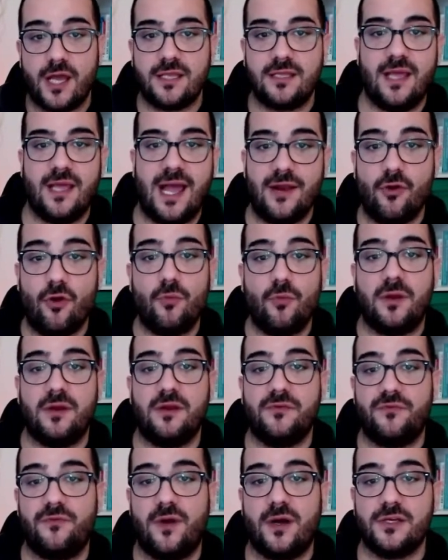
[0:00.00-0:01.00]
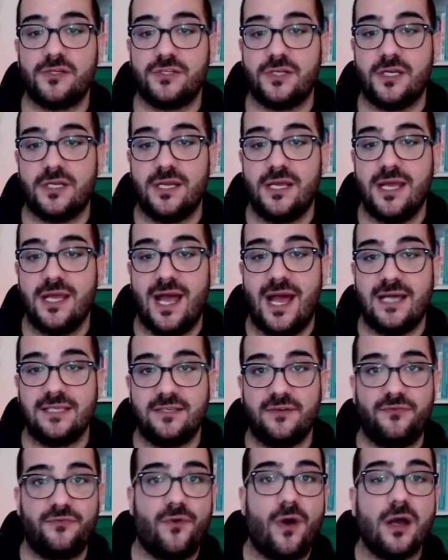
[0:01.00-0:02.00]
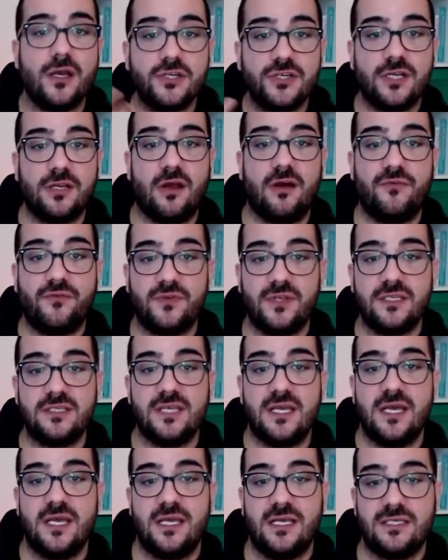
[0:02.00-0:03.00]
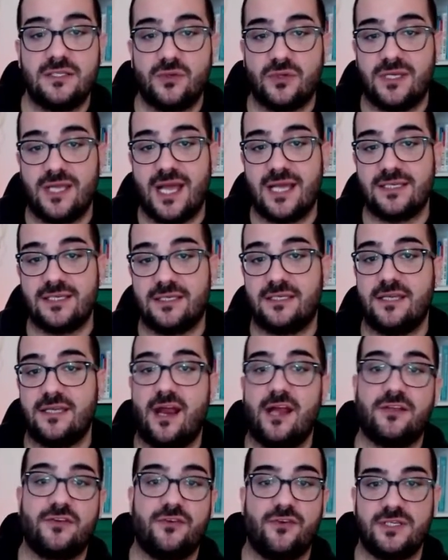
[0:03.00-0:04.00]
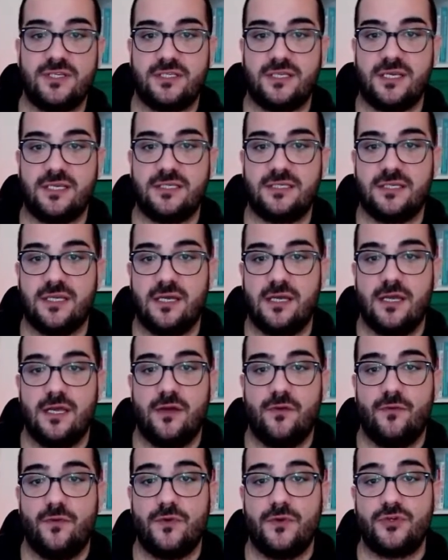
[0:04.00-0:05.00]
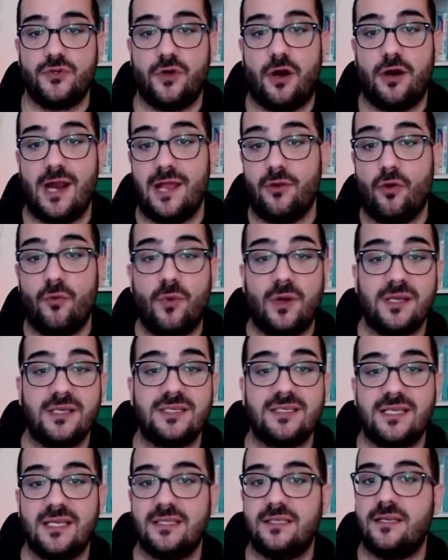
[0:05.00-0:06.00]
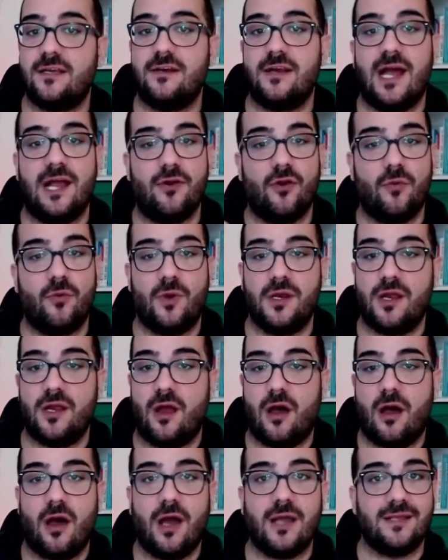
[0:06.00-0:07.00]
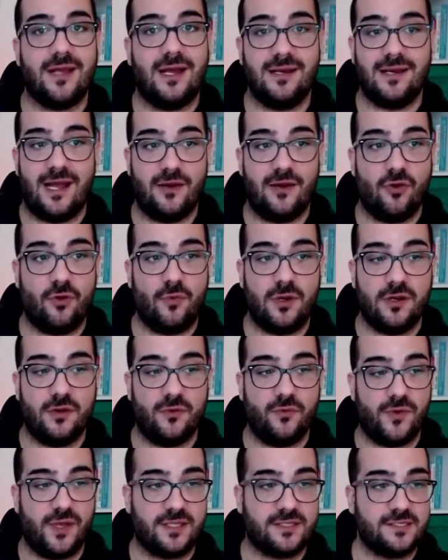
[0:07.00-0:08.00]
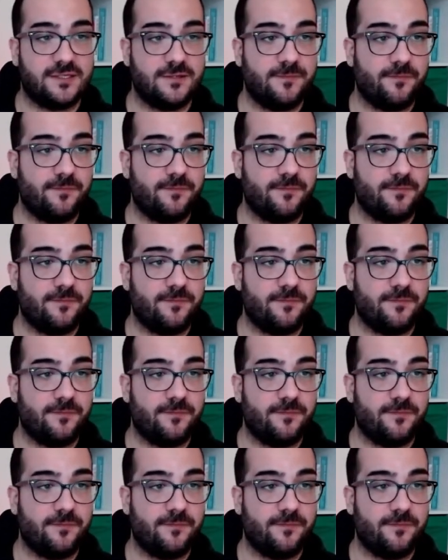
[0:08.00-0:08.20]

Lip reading: the anomaly function as a function of these stochastic characteristics, which are anomaly center, anomaly height, and anomaly width.